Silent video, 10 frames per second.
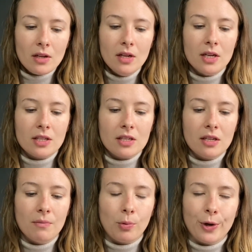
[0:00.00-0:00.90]
it's
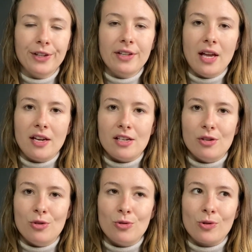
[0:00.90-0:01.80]
important that
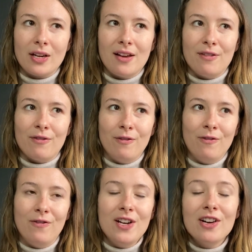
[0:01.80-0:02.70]
you can
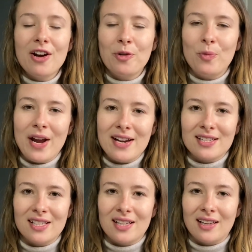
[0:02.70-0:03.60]
figure out a way
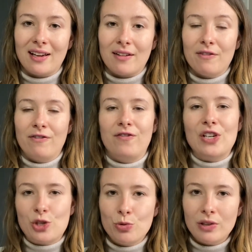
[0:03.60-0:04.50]
to
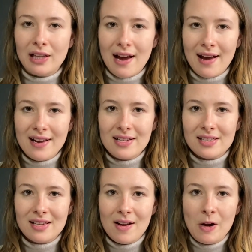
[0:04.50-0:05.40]
visualize